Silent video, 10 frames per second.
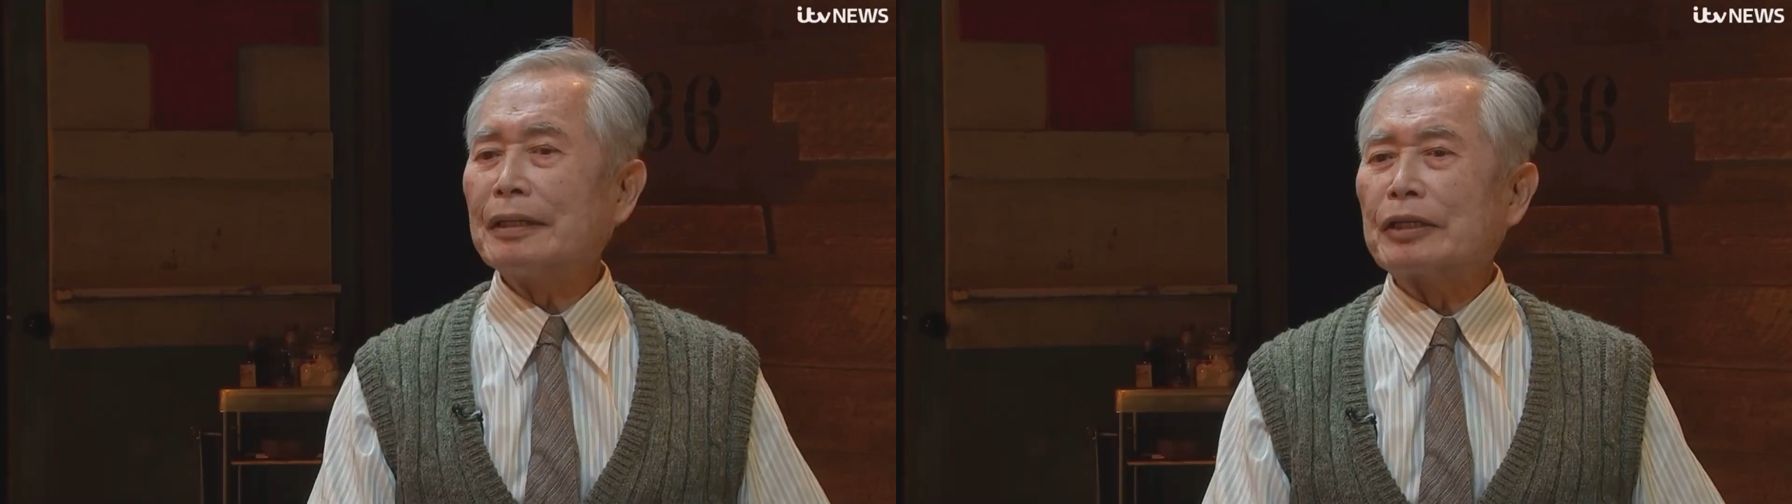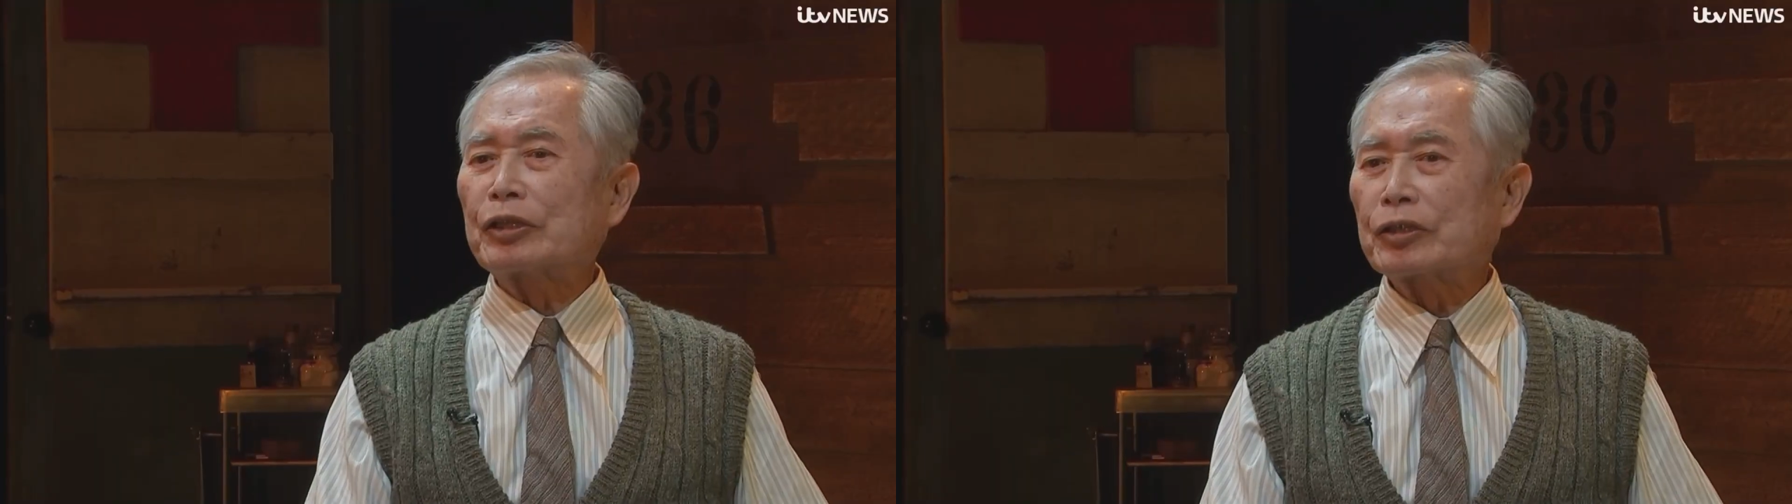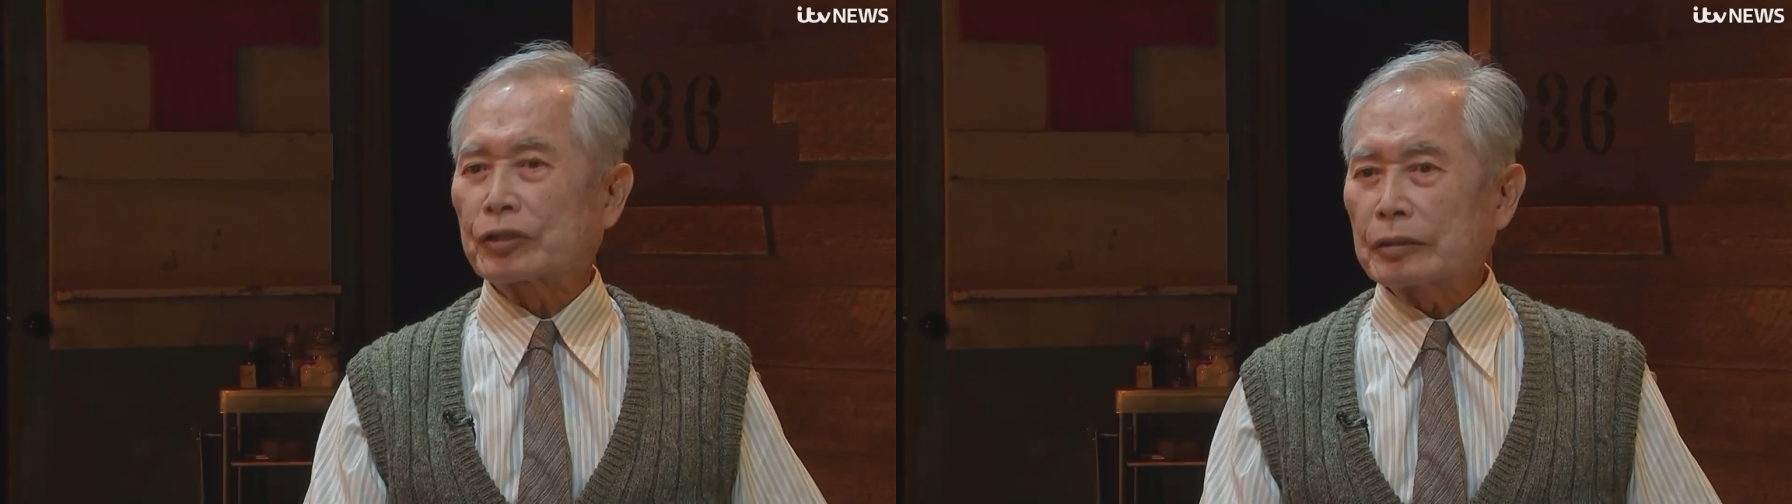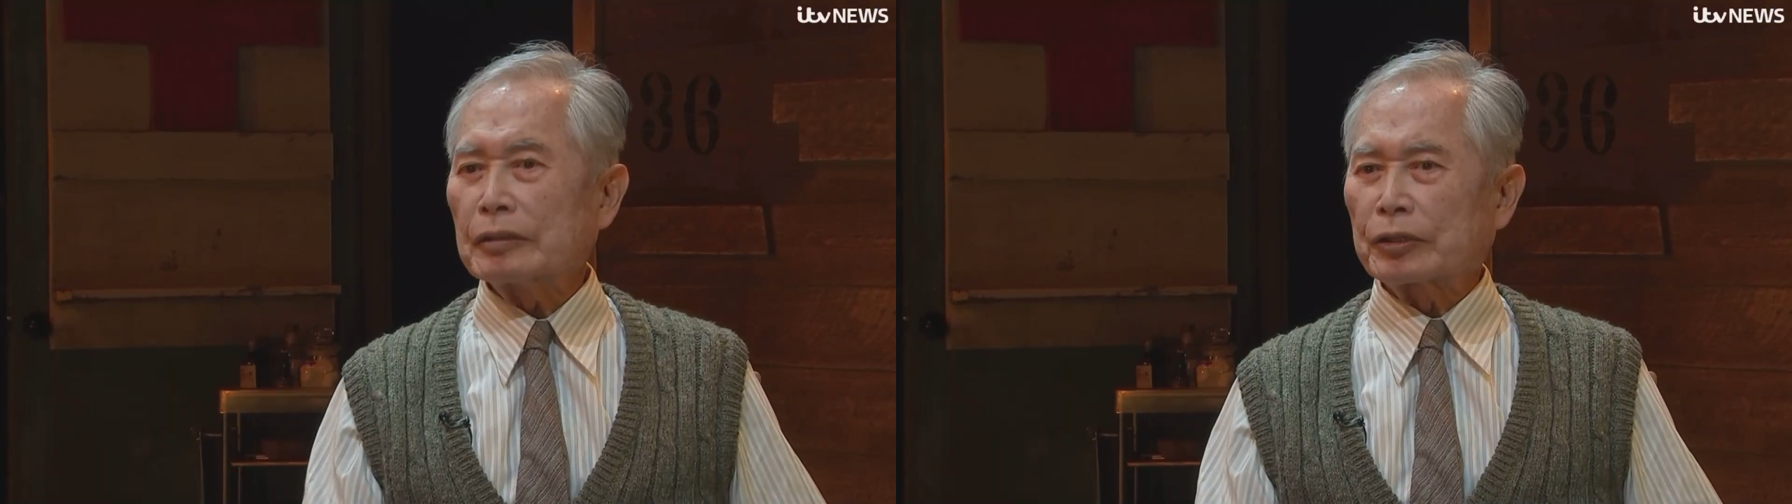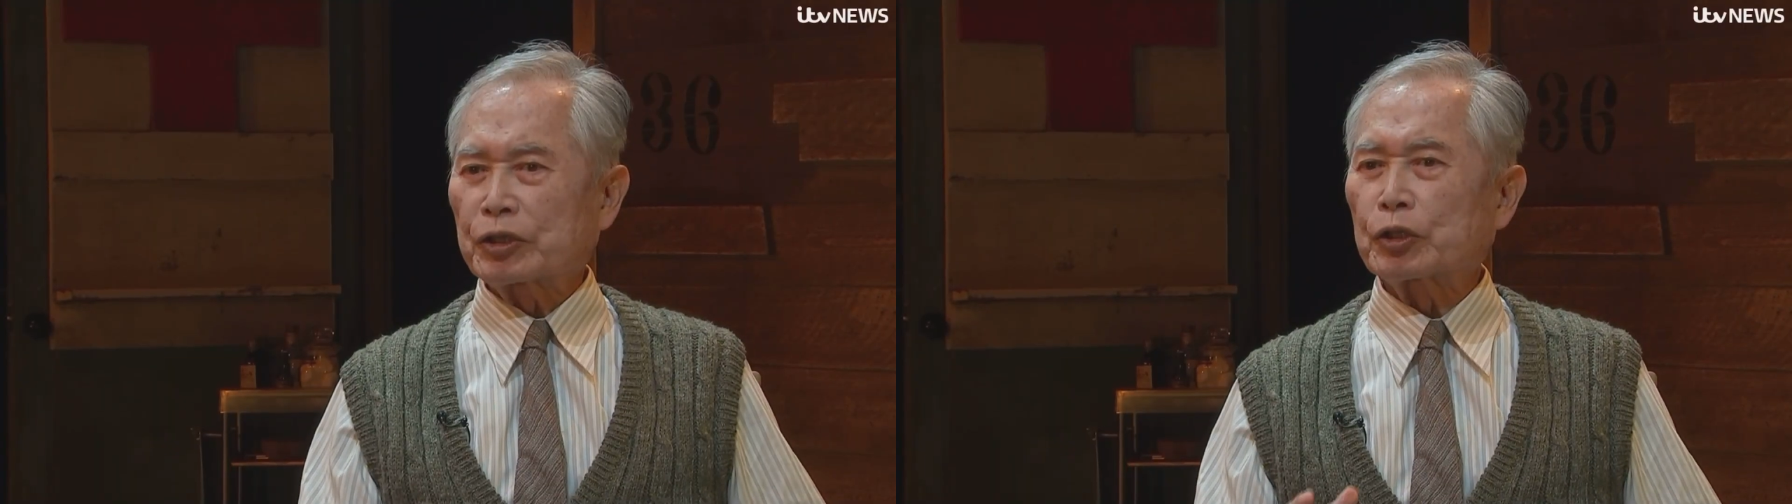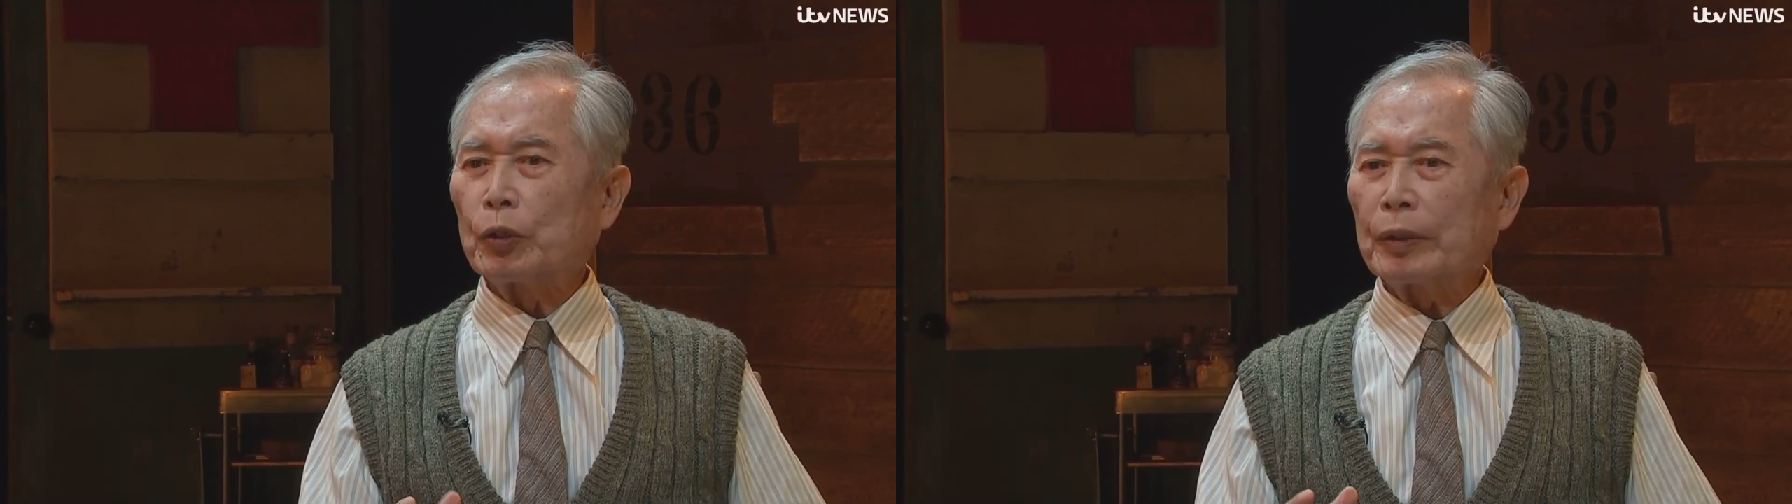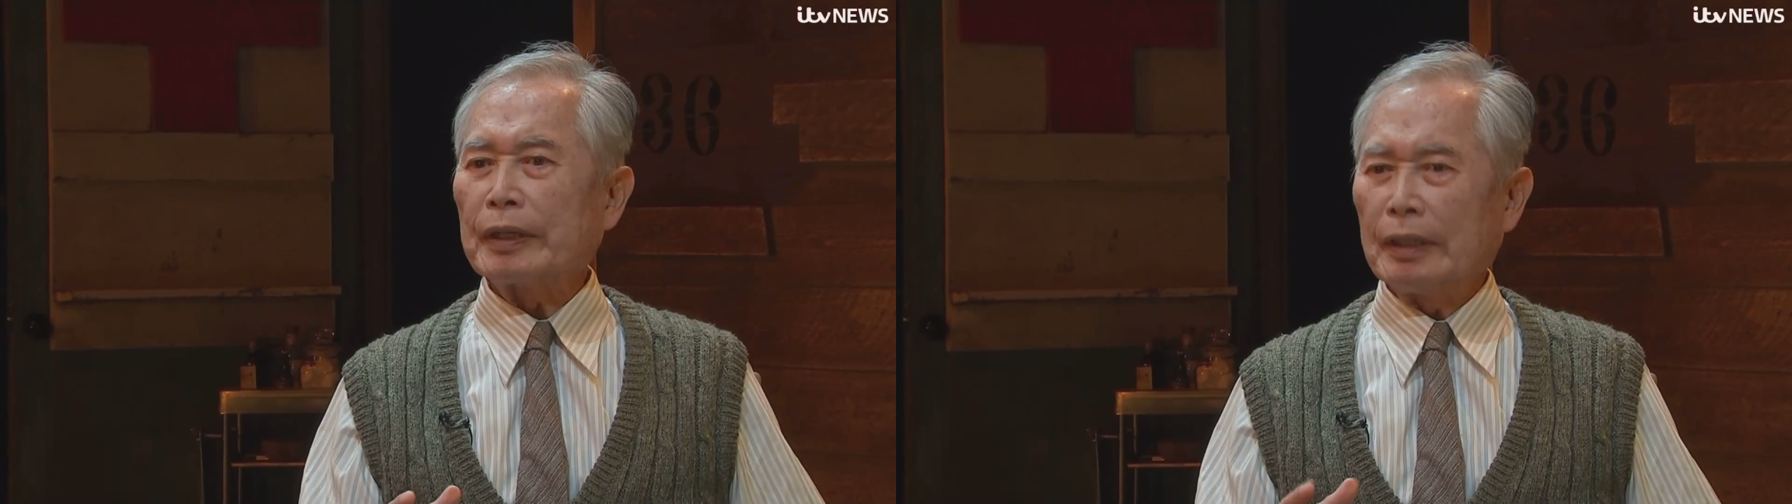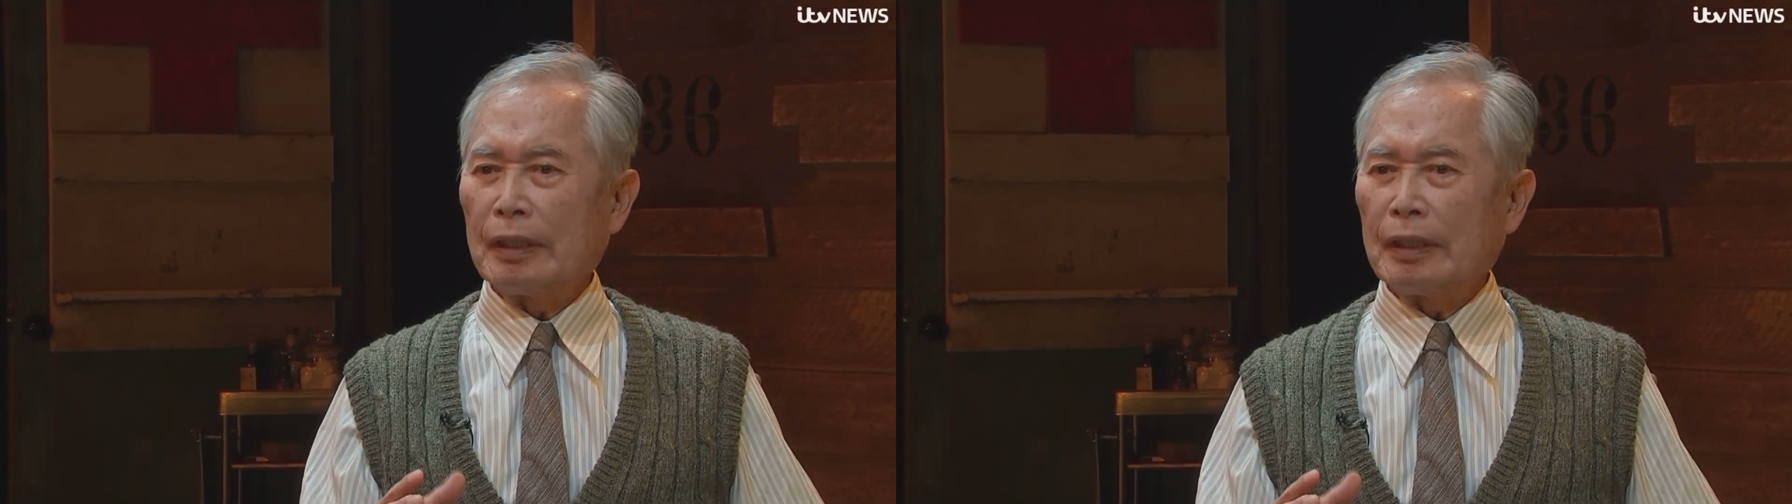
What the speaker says: it's the story